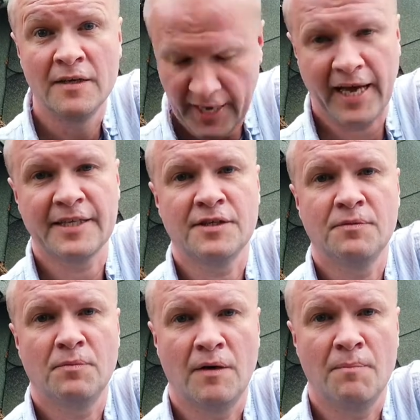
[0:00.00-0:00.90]
It had
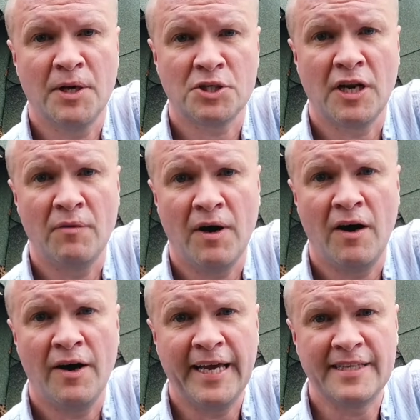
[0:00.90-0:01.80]
a, a much lower
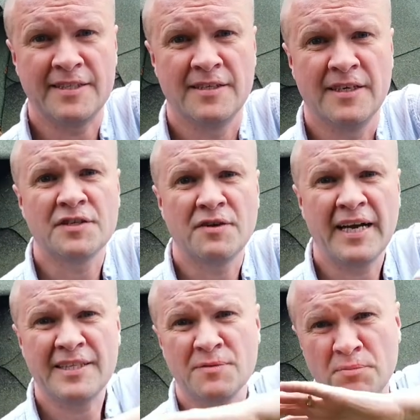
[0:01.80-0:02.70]
height. So I
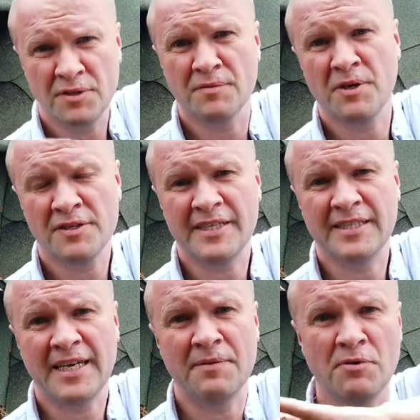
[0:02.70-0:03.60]
had to put the masking
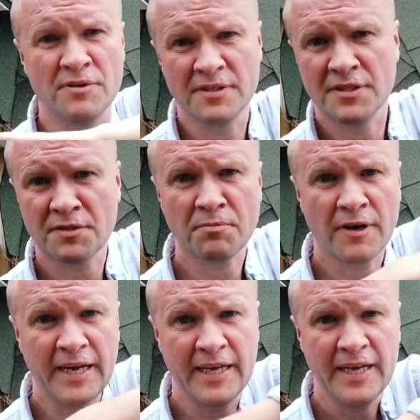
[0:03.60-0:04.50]
tape on and
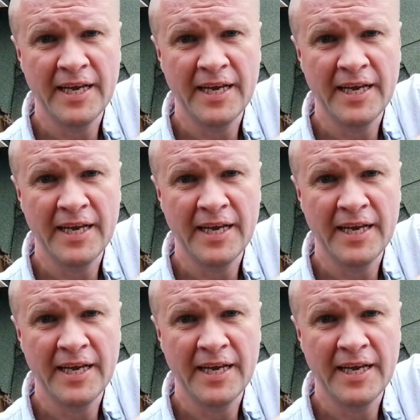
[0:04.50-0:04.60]
spray